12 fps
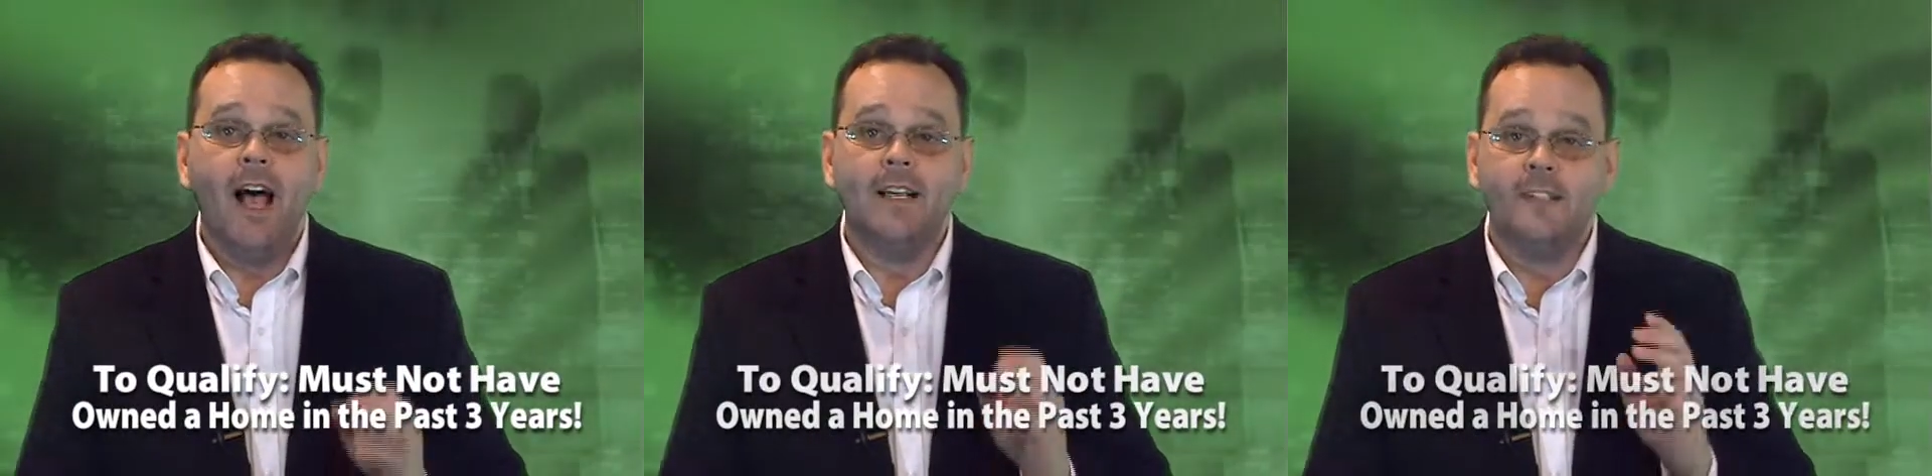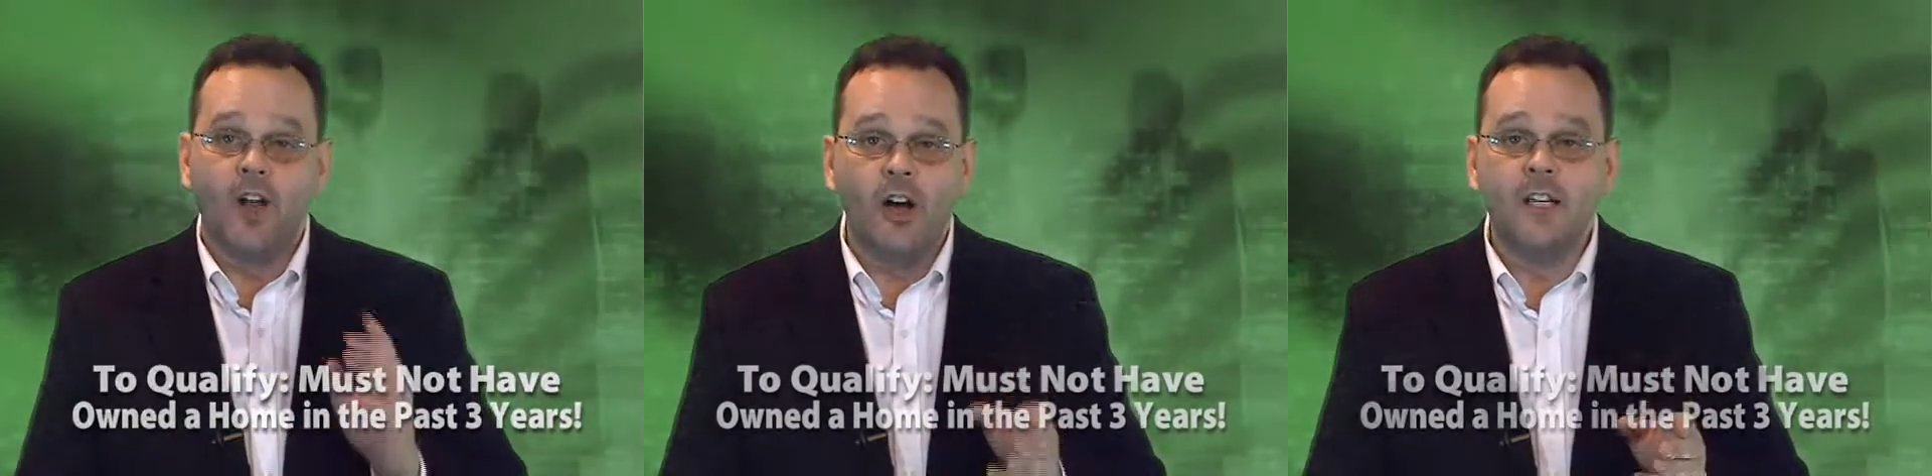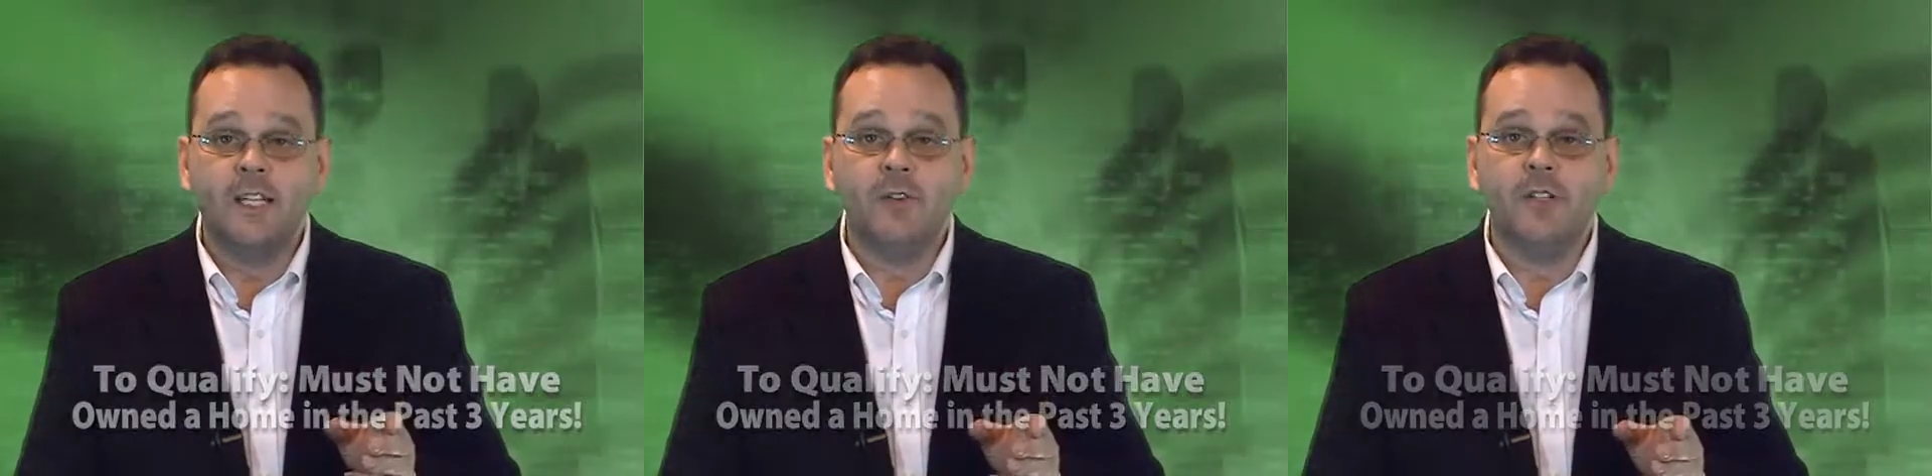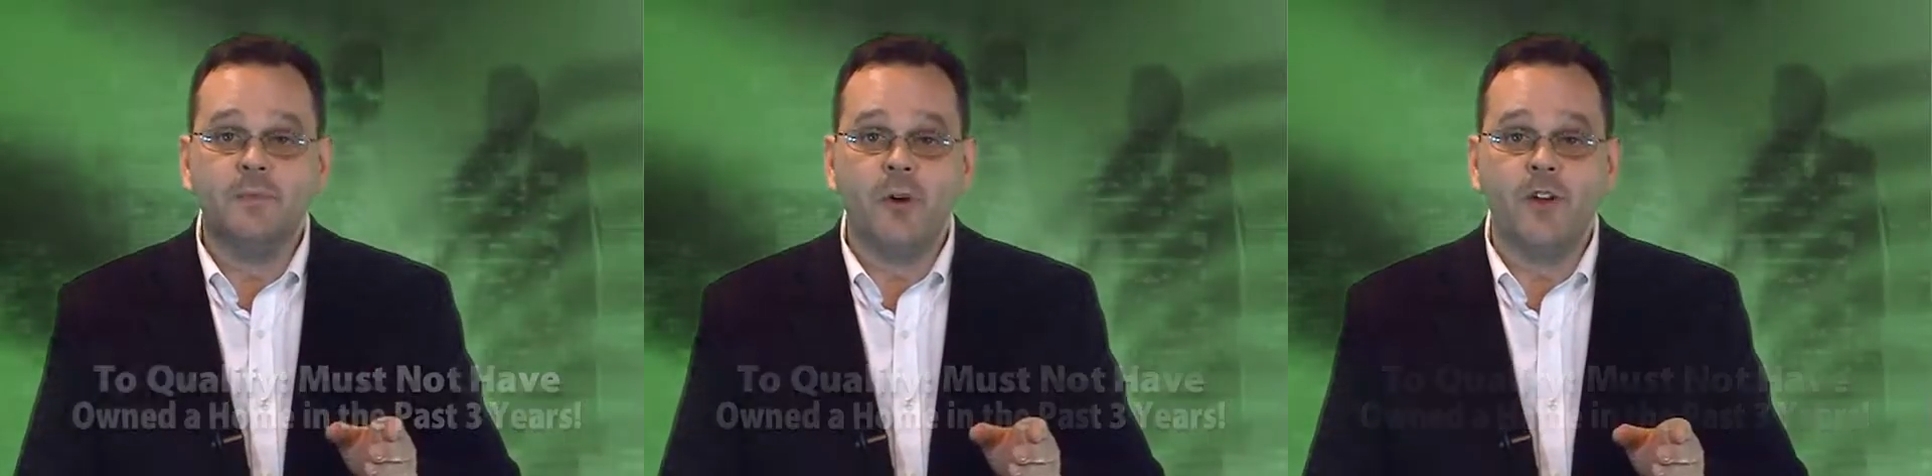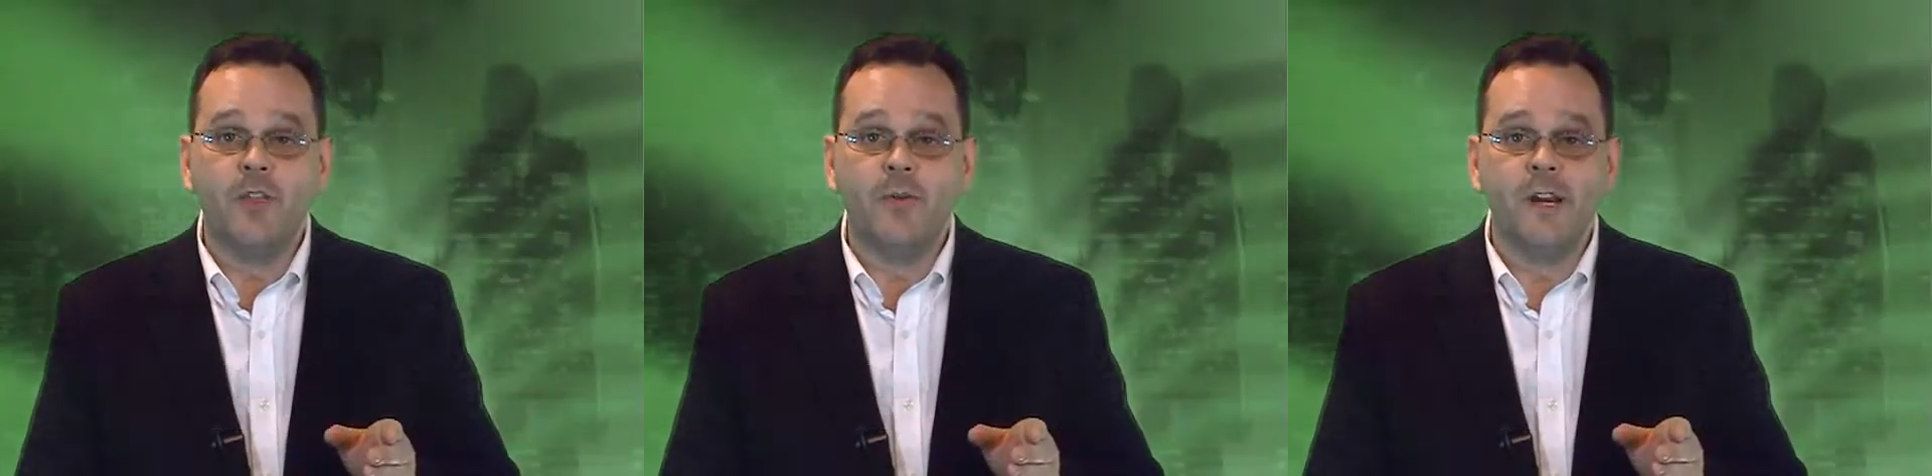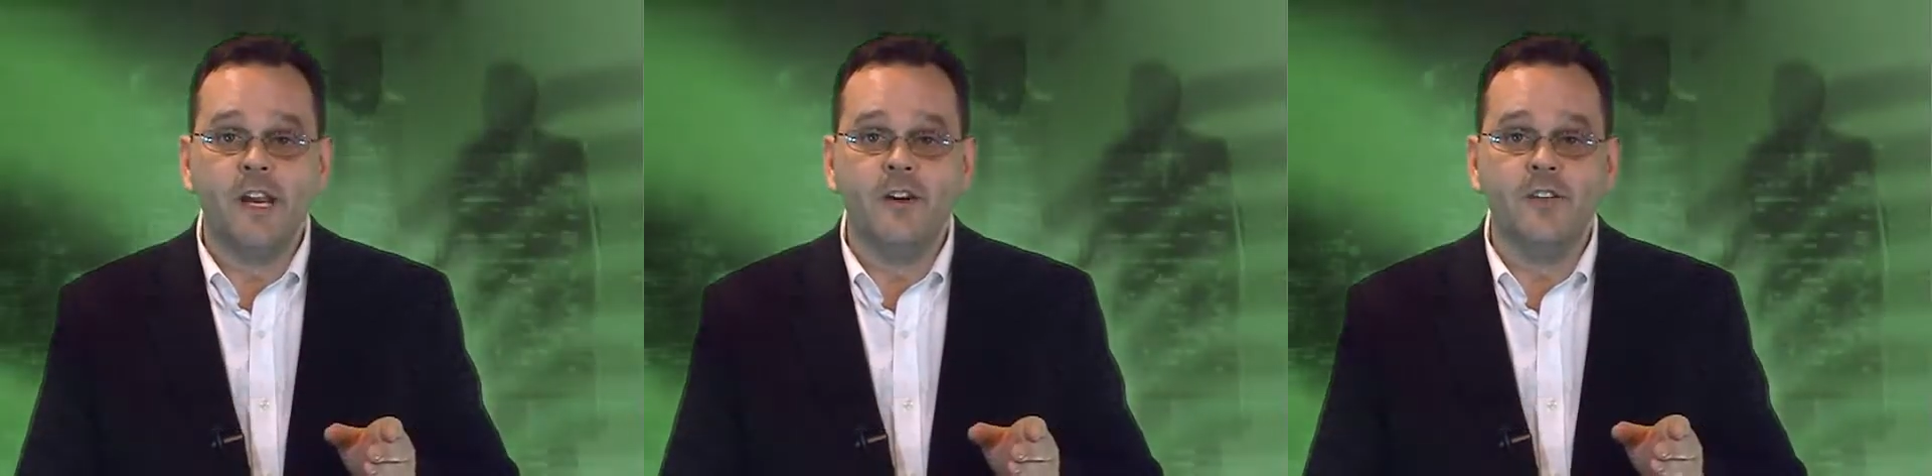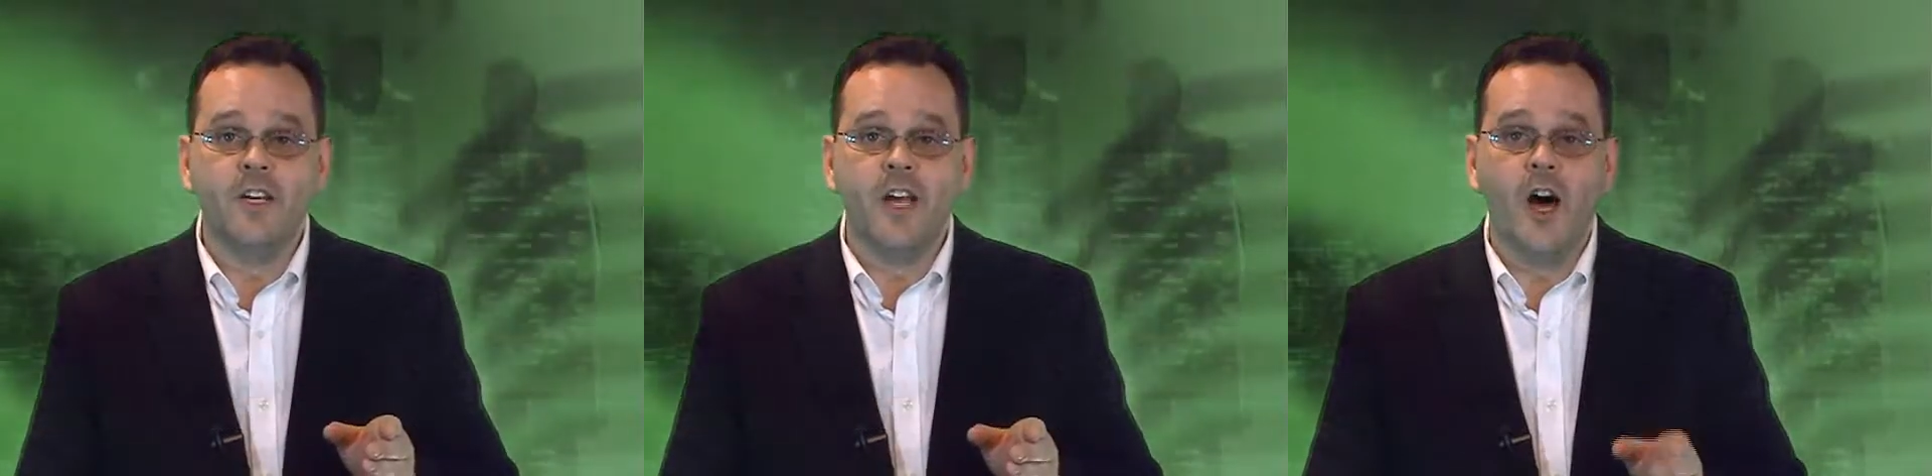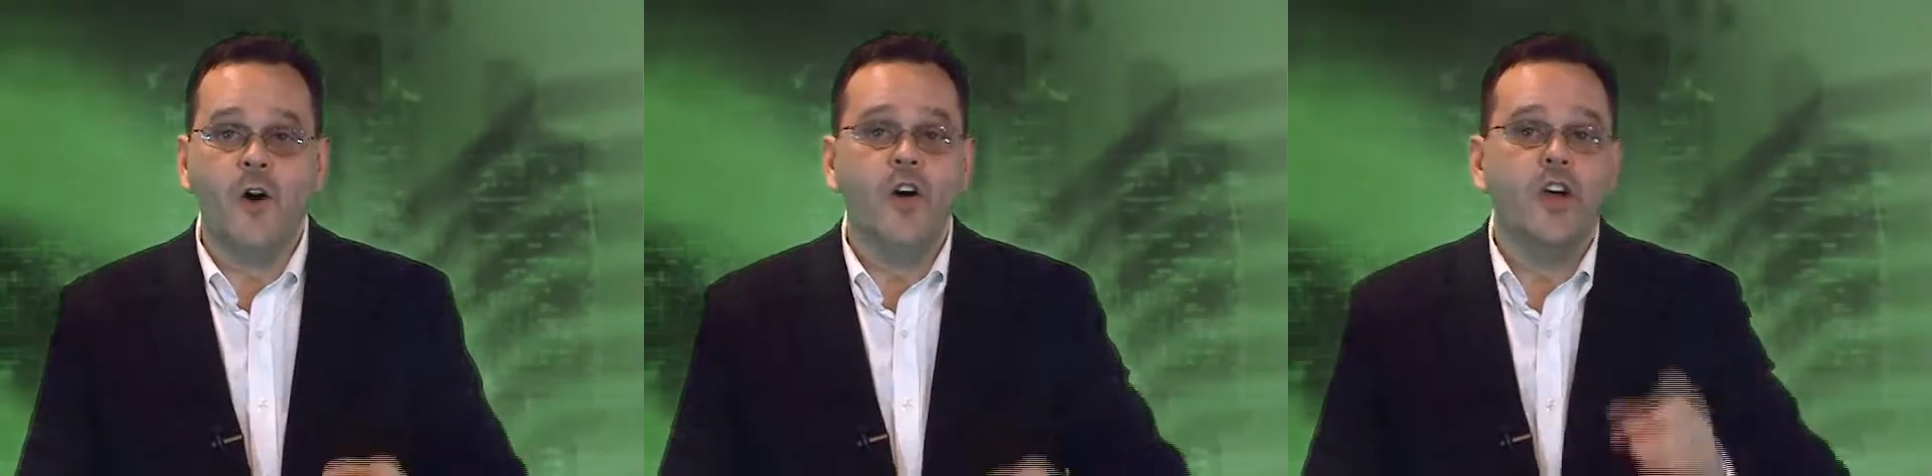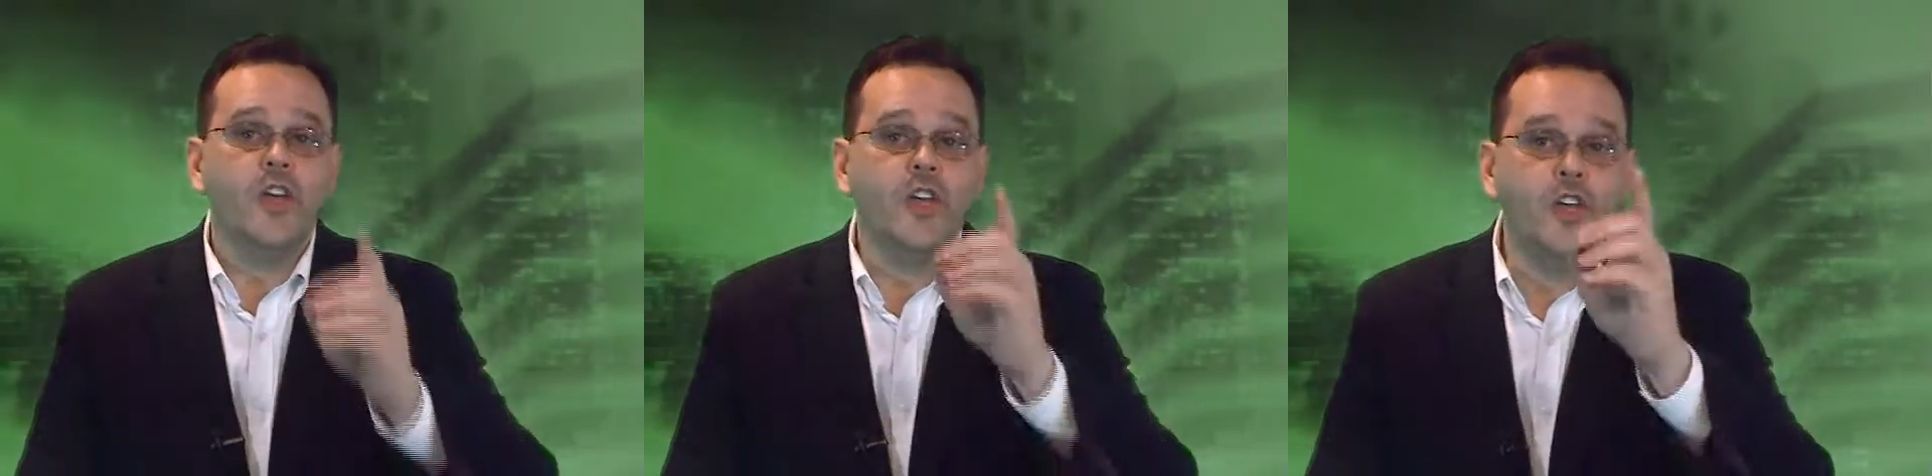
as long as it was more than 3 years ago,